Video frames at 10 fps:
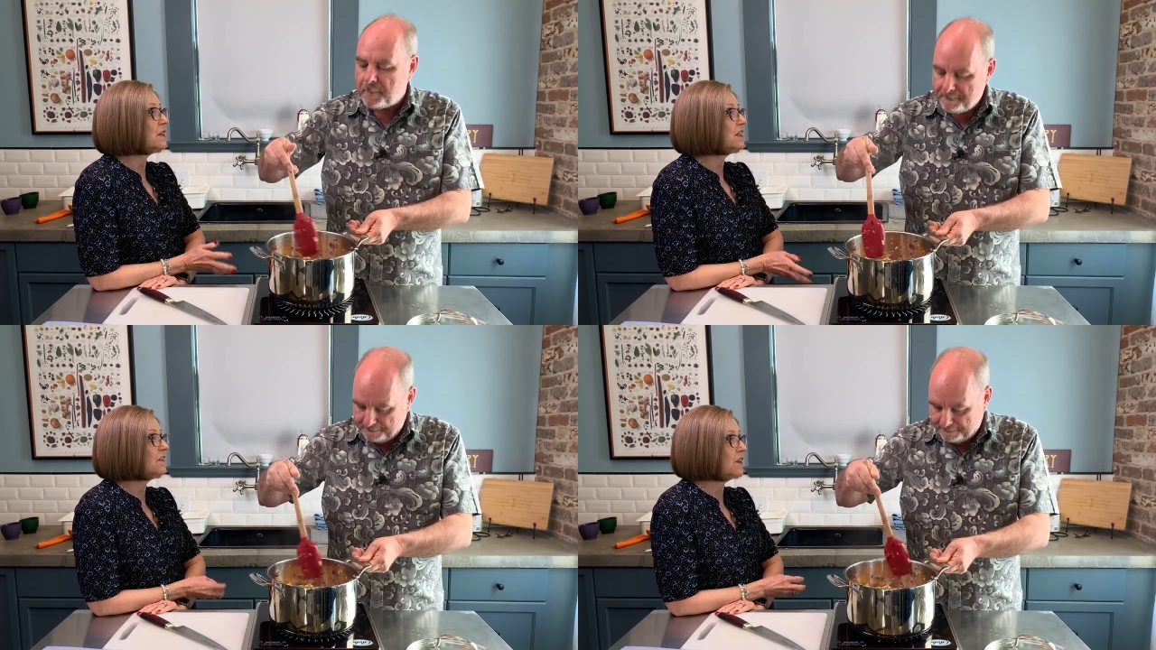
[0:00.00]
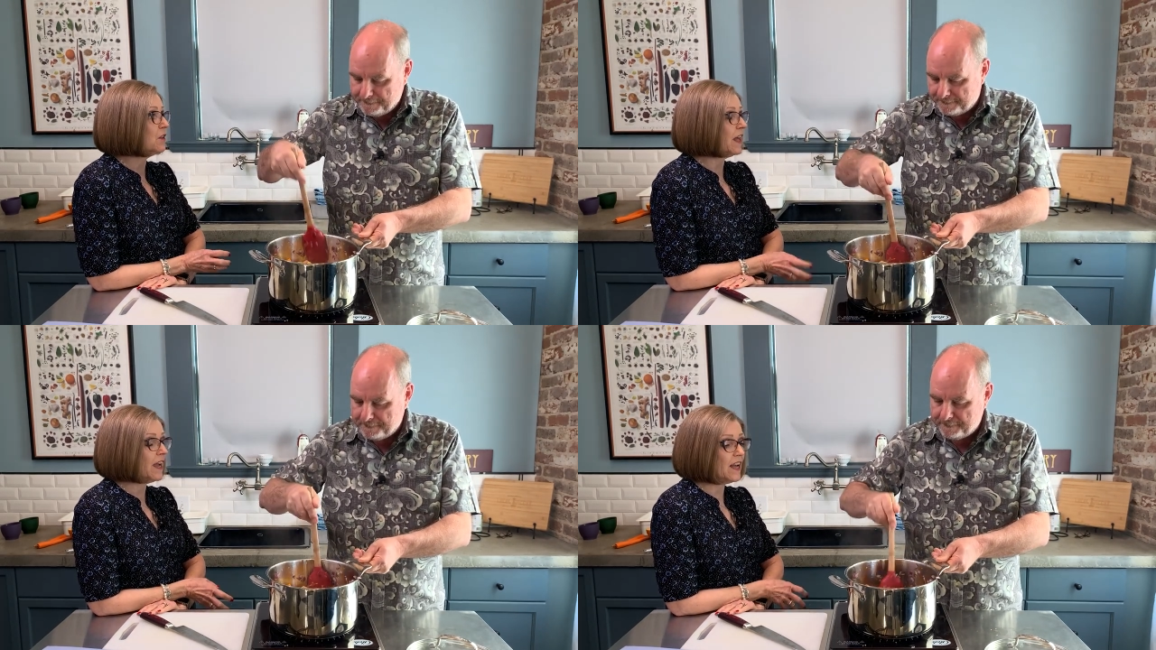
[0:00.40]
Speaker 1: but
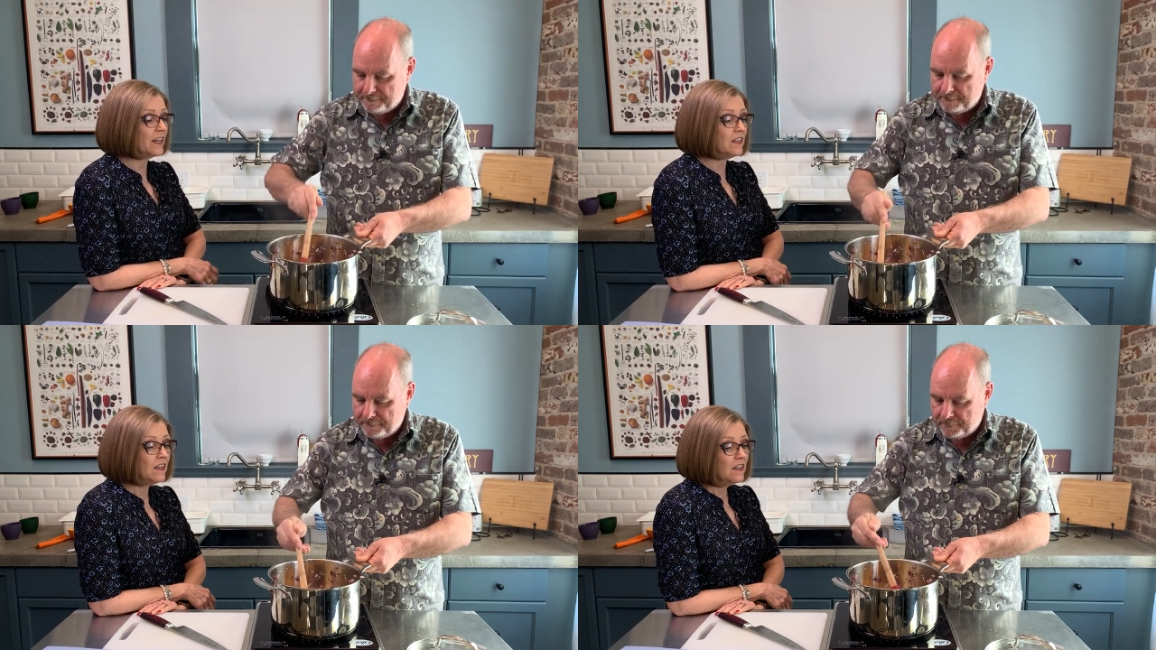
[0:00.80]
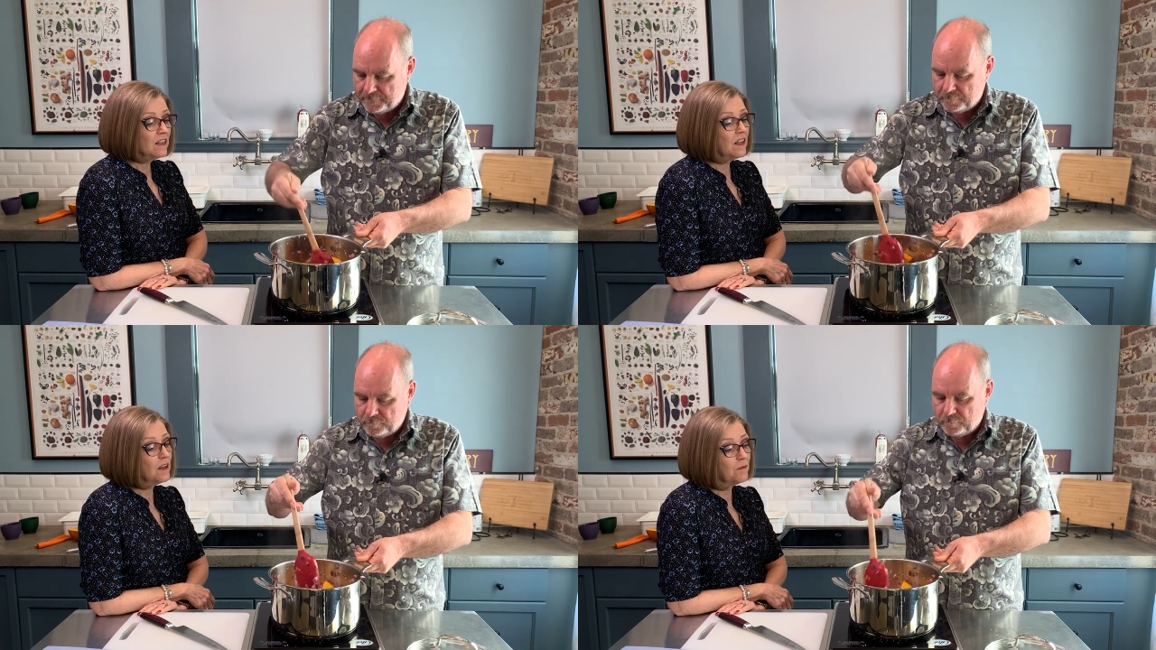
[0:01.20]
they'll add
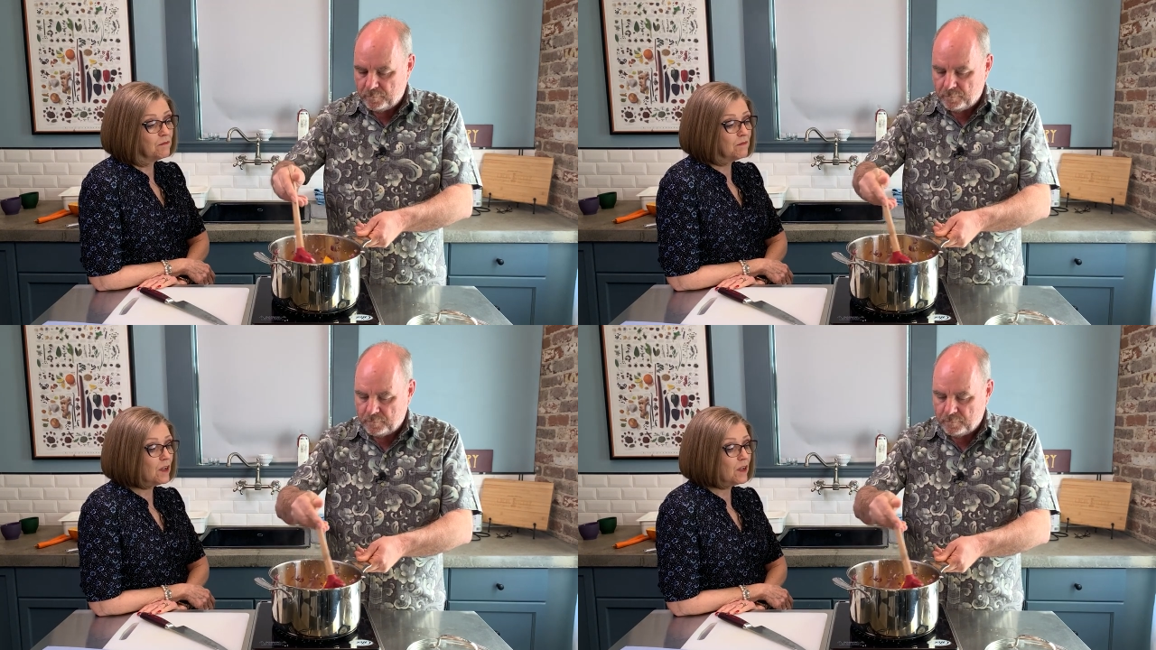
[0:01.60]
um,